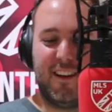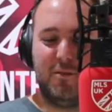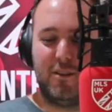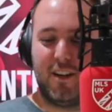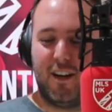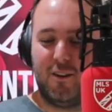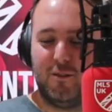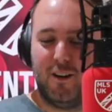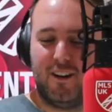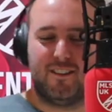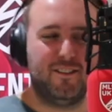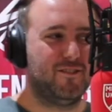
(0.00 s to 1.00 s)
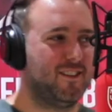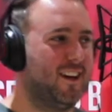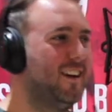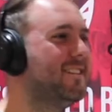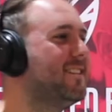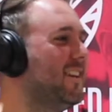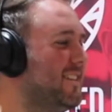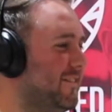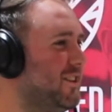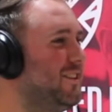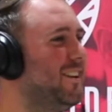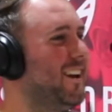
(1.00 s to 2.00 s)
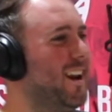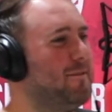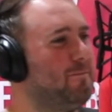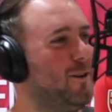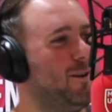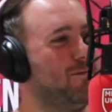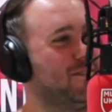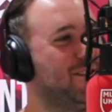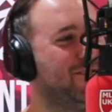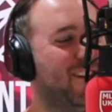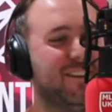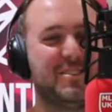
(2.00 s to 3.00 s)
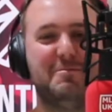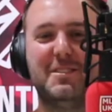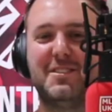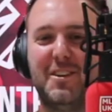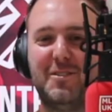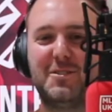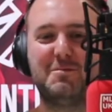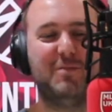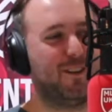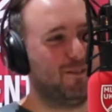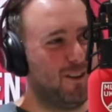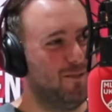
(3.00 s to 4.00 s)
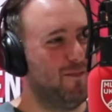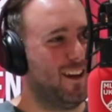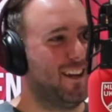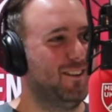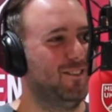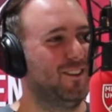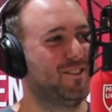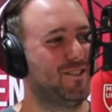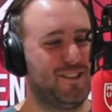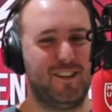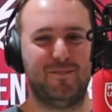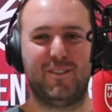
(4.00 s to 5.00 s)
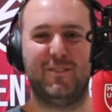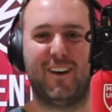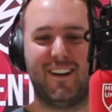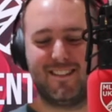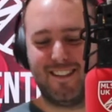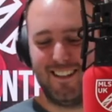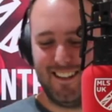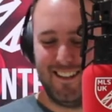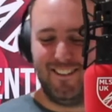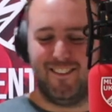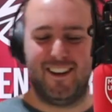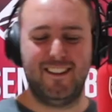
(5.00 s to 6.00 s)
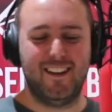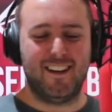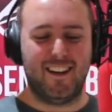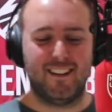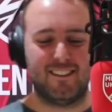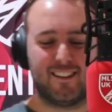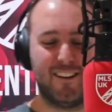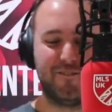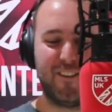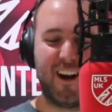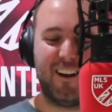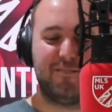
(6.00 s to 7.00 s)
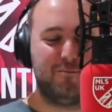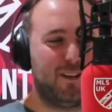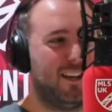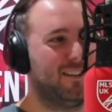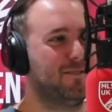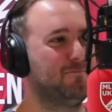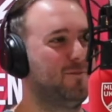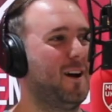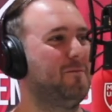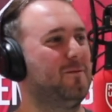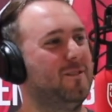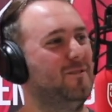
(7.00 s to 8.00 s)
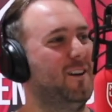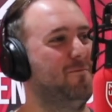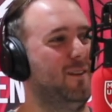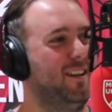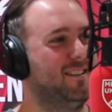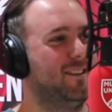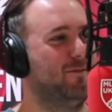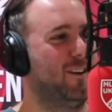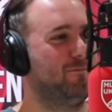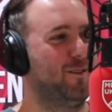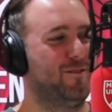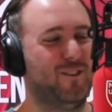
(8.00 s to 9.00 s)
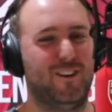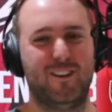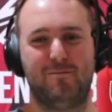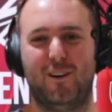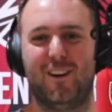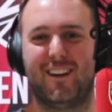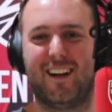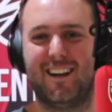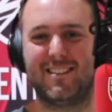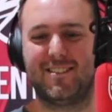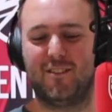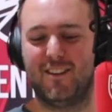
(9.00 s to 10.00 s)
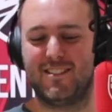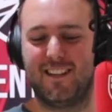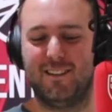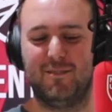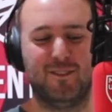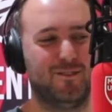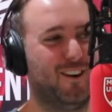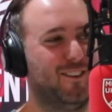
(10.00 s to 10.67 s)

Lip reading: we go. Well, have you done that on purpose? You thought he's going to be so smug, I'm going to make him look stupid by telling him in a 5 minutes prep meeting we have before the podcast, I'm going to tell him the wrong